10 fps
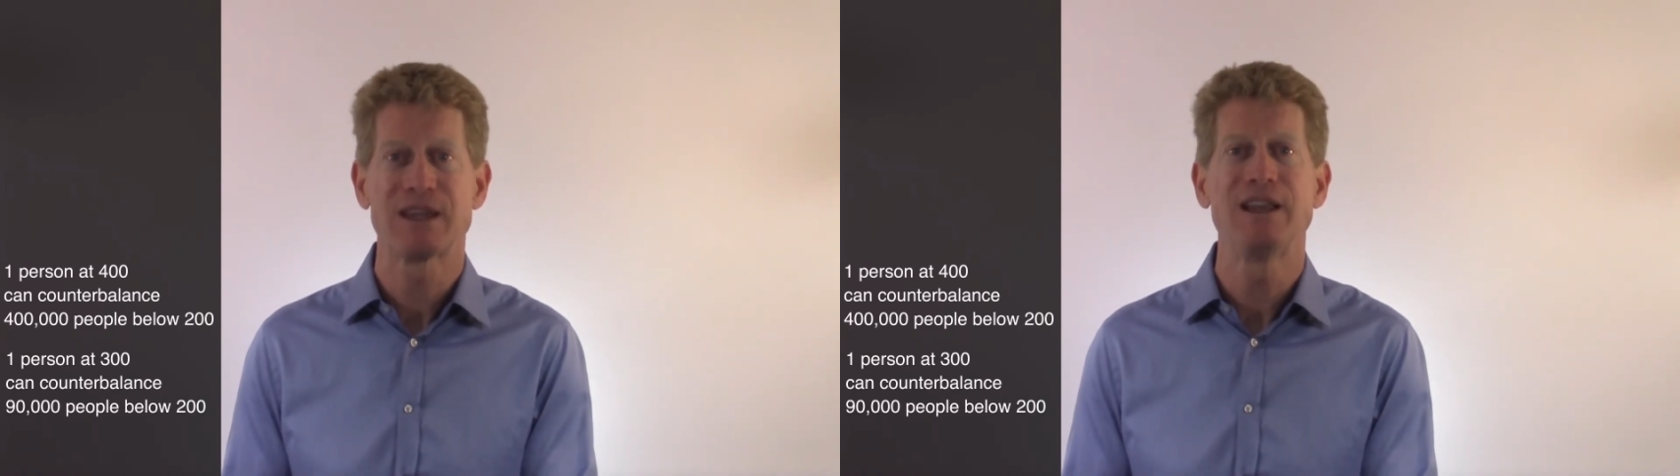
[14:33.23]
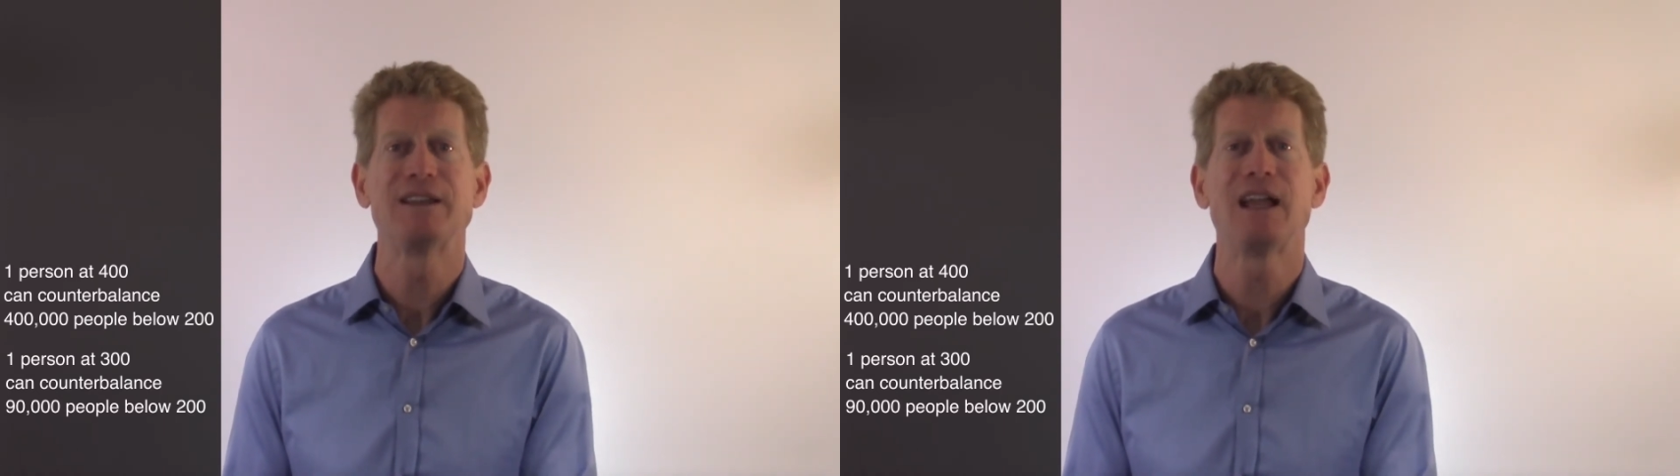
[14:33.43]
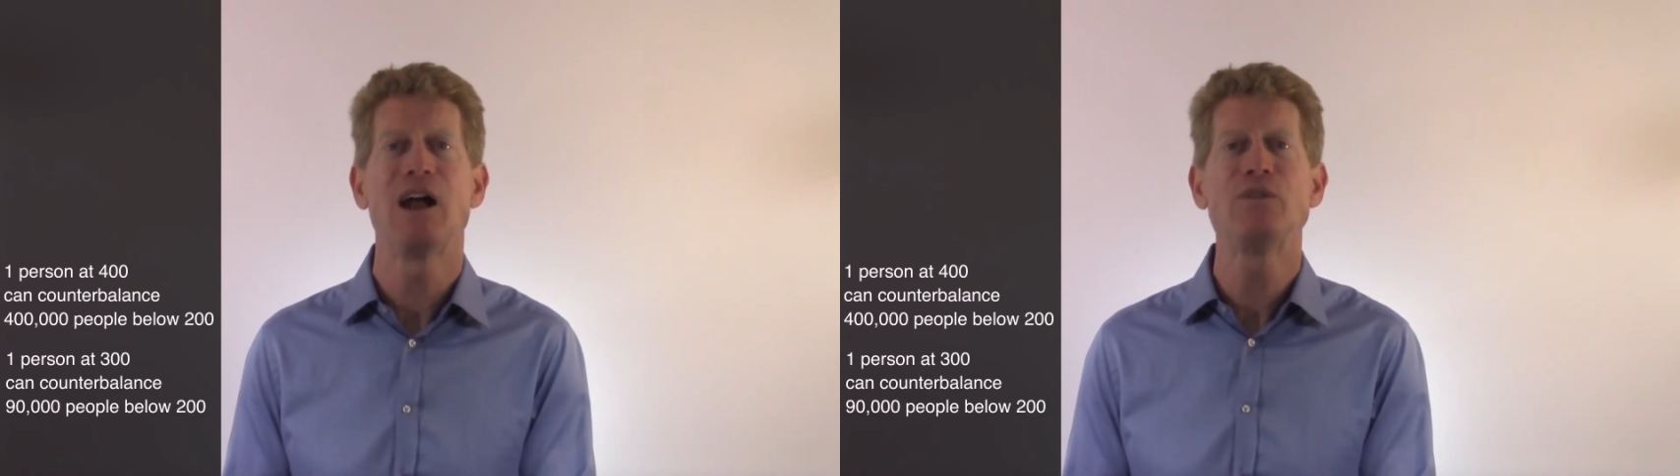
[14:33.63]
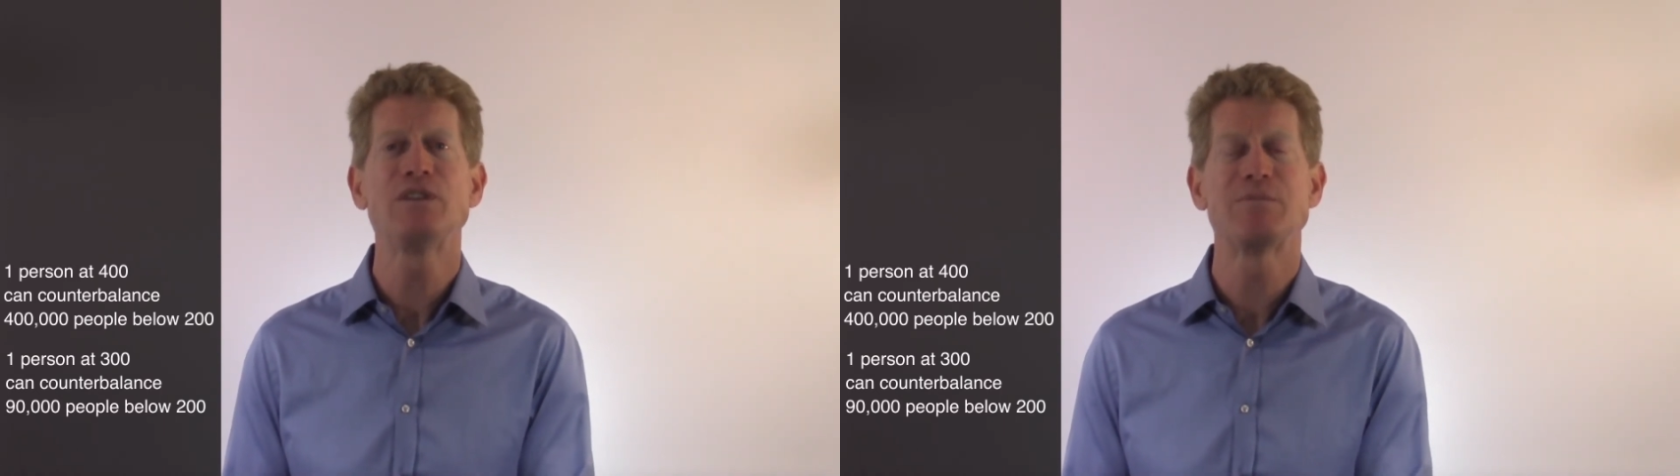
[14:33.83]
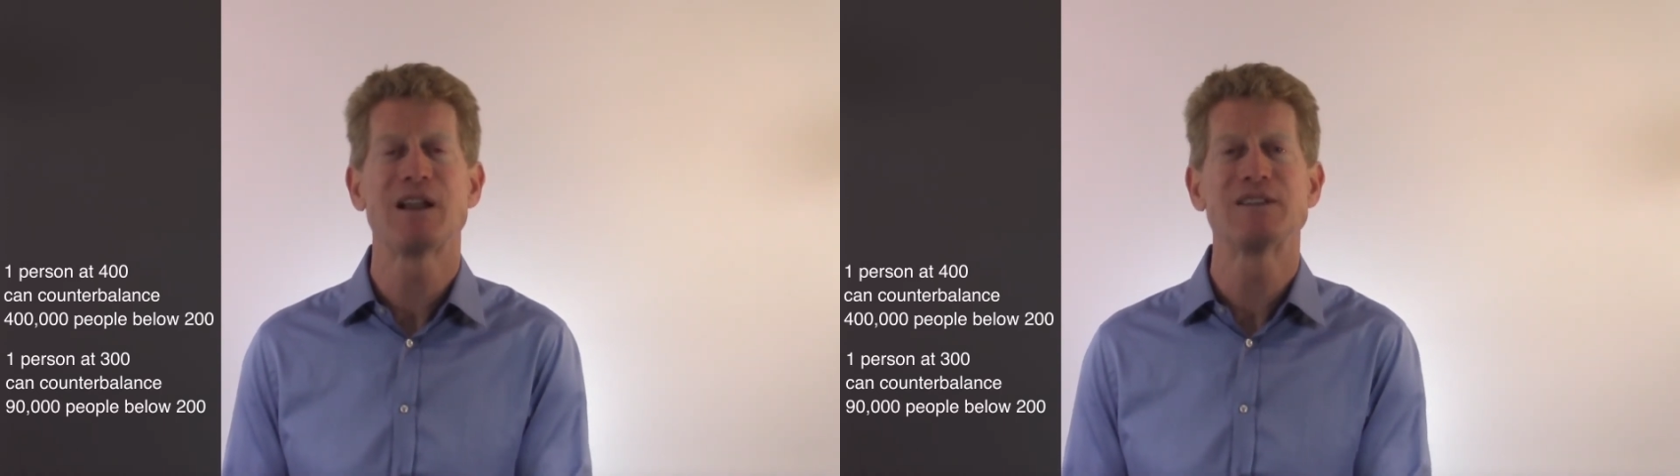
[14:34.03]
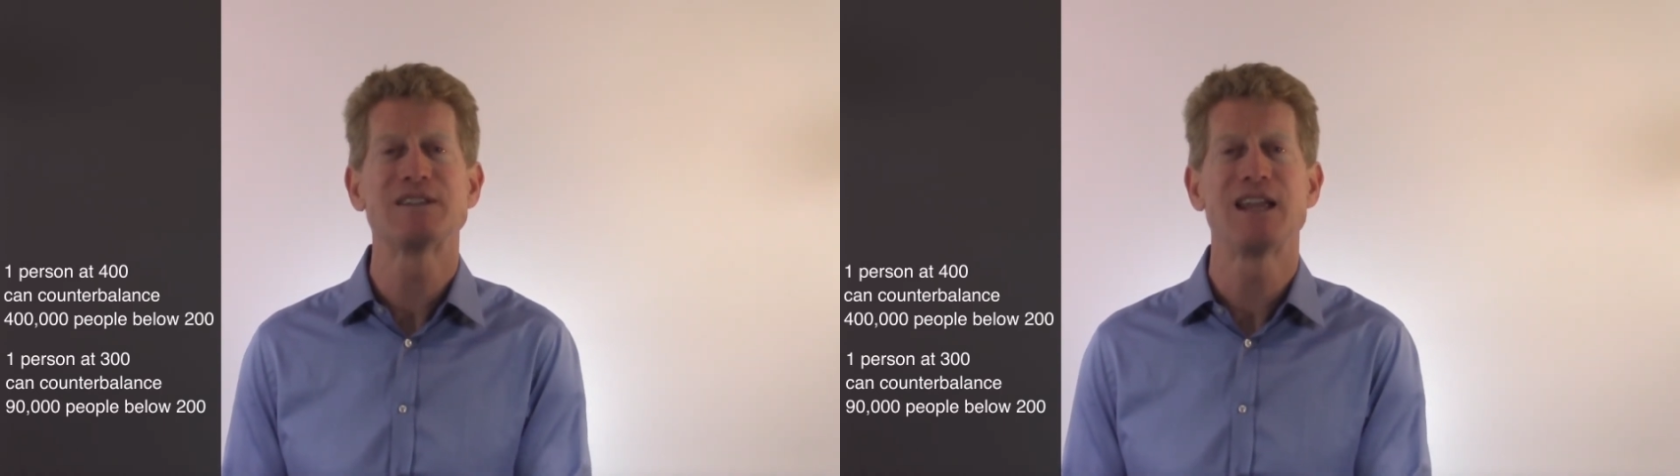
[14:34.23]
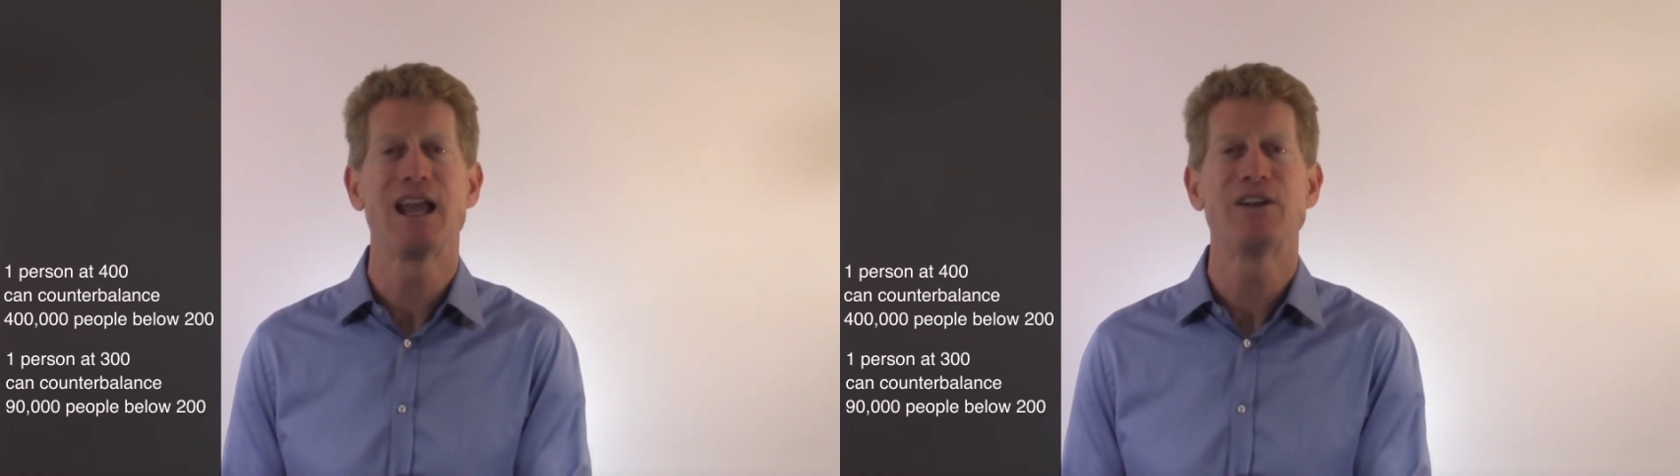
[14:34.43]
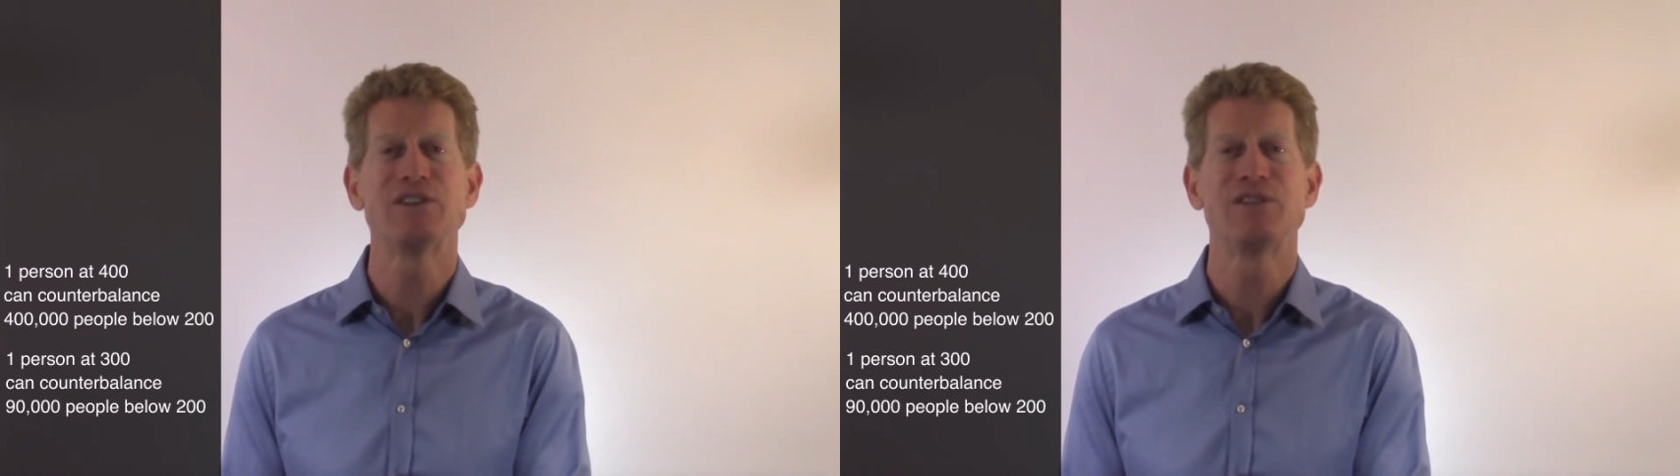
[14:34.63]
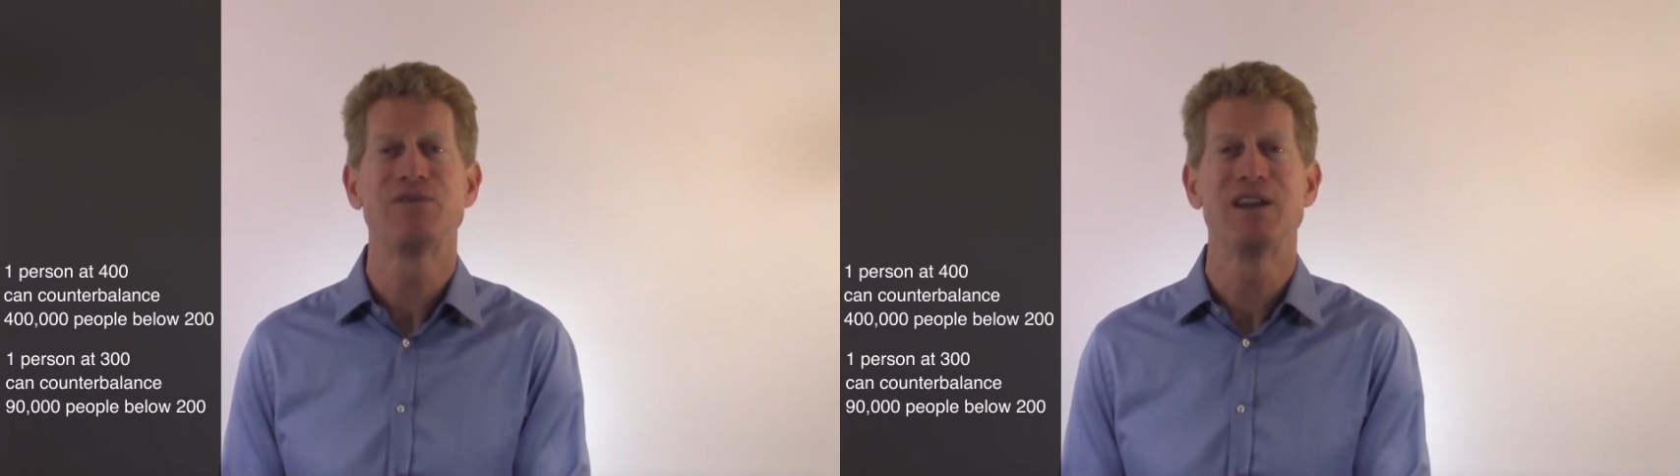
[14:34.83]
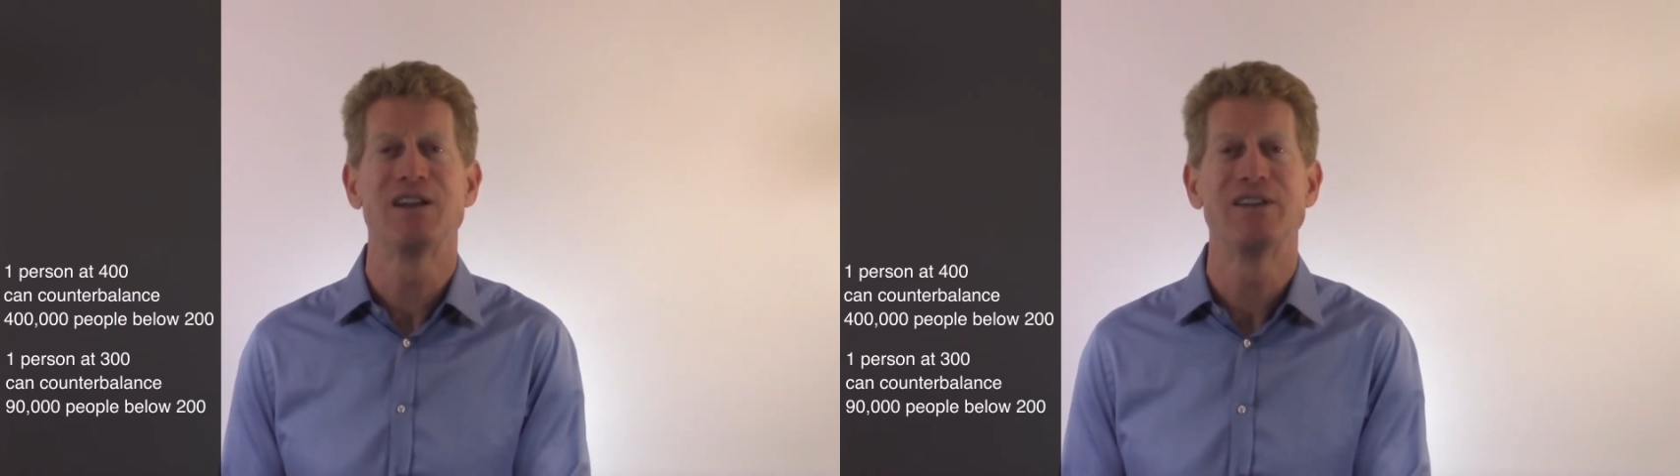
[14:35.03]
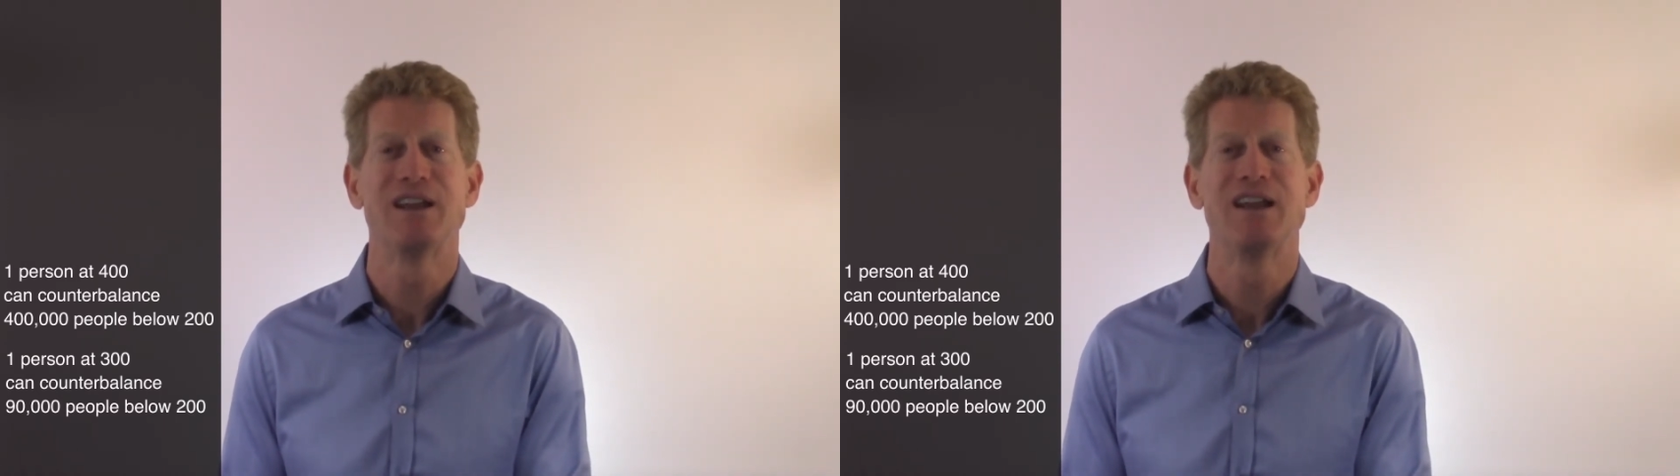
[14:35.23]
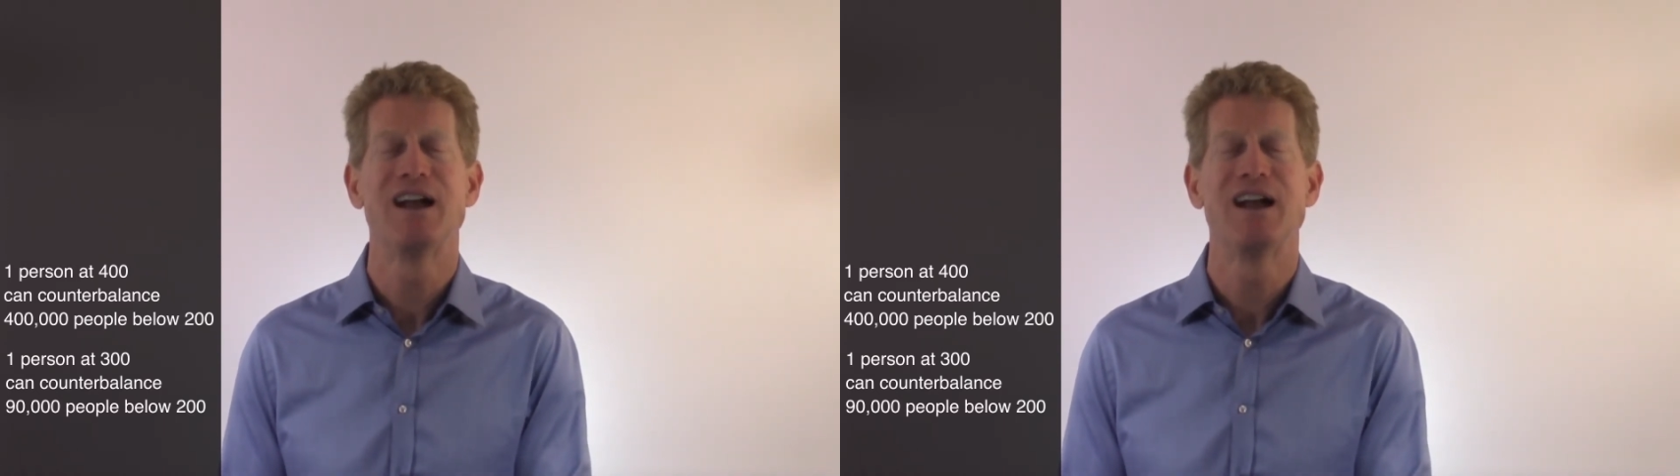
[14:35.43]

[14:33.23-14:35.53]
can counterbalance the energy field